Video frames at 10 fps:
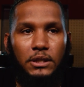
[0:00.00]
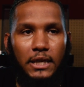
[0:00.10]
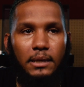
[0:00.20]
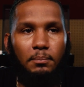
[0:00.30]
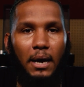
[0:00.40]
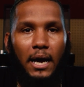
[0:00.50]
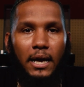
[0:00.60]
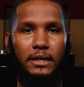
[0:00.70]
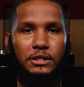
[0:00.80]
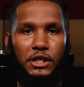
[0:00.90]
get
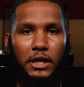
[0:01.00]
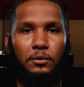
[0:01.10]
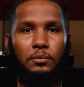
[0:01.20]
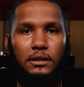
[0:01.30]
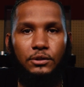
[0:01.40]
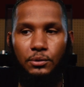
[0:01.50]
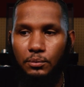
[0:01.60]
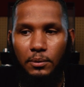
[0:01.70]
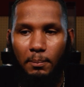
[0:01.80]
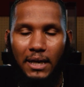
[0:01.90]
my channel to
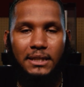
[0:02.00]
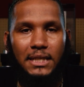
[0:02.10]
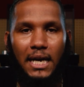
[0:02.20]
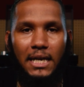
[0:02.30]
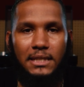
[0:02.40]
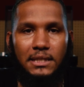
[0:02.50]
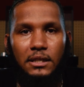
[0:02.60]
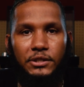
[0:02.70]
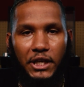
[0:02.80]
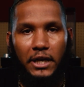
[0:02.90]
a
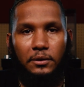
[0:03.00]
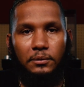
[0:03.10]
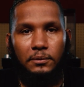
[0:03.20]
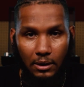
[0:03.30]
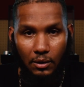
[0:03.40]
monetized channel.